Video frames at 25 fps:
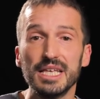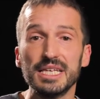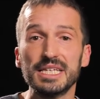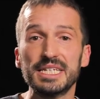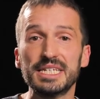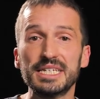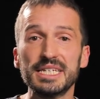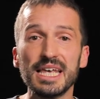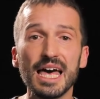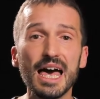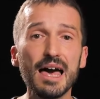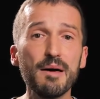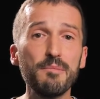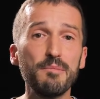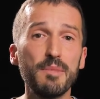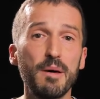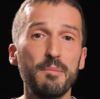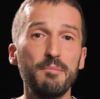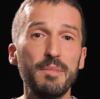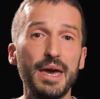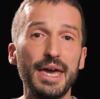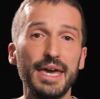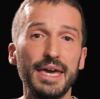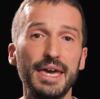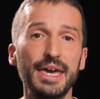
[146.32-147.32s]
some
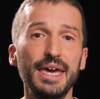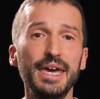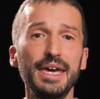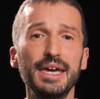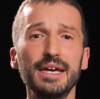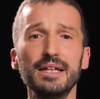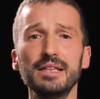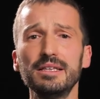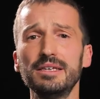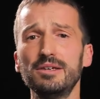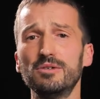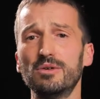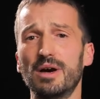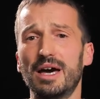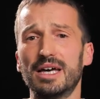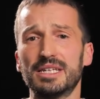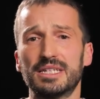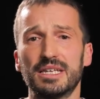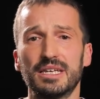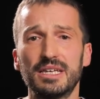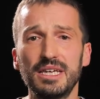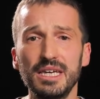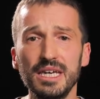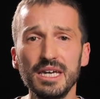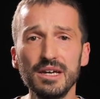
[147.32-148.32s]
may hail you as
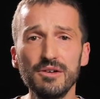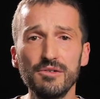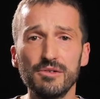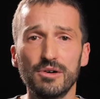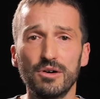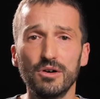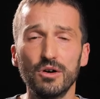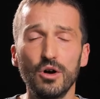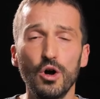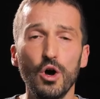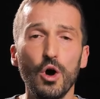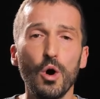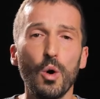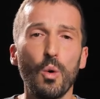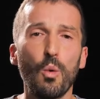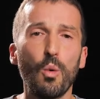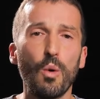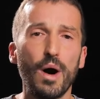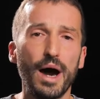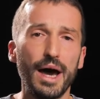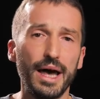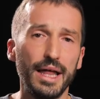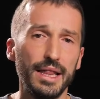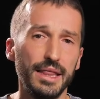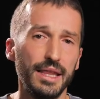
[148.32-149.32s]
a hero,
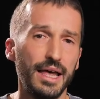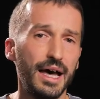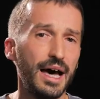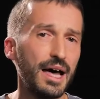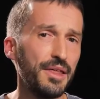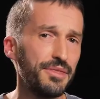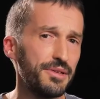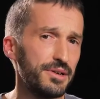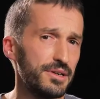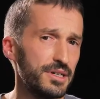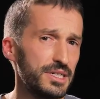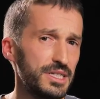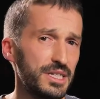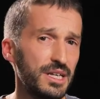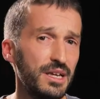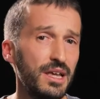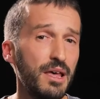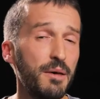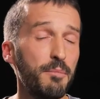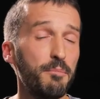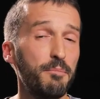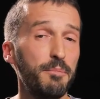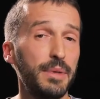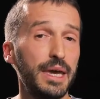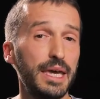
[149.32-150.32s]
while others
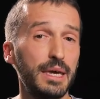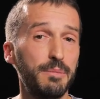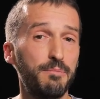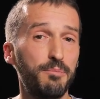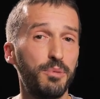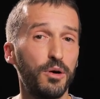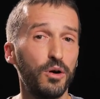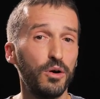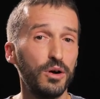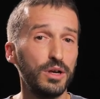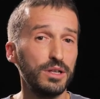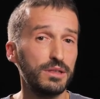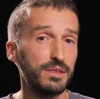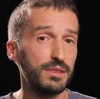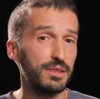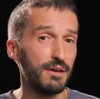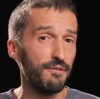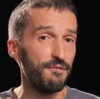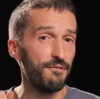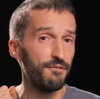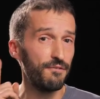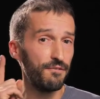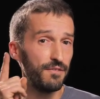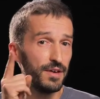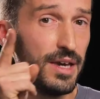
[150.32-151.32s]
may point the
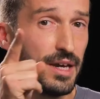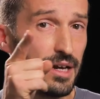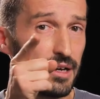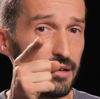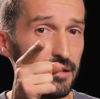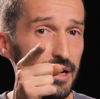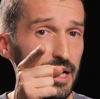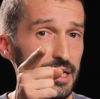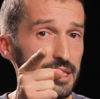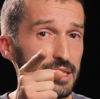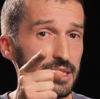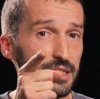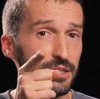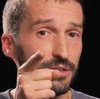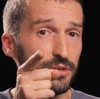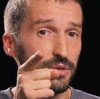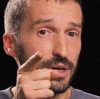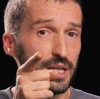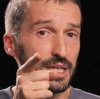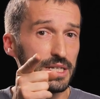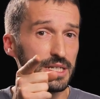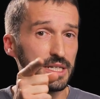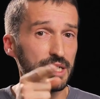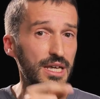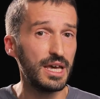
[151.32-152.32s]
finger at you
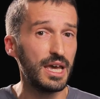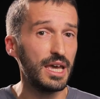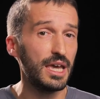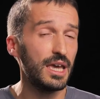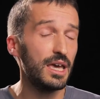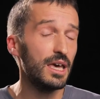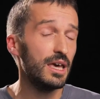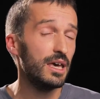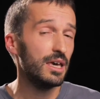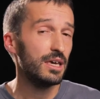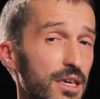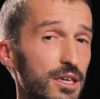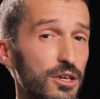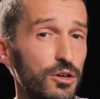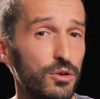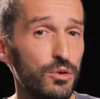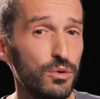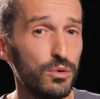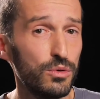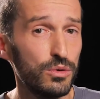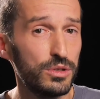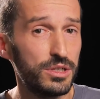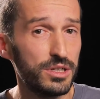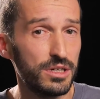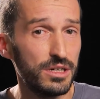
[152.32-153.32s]
and say,
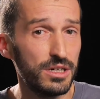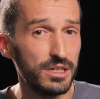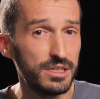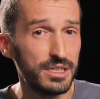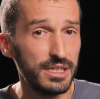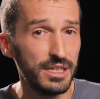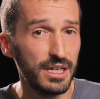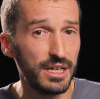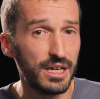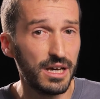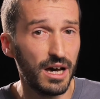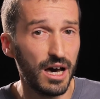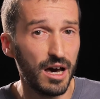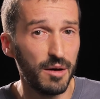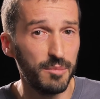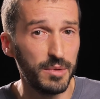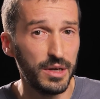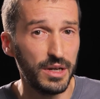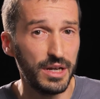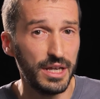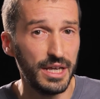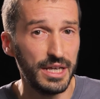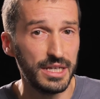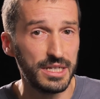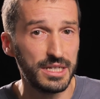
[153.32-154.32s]
"You dirty
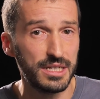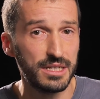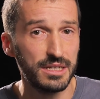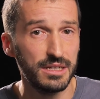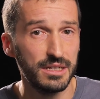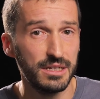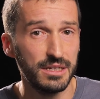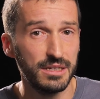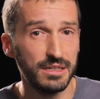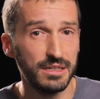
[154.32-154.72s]
communist."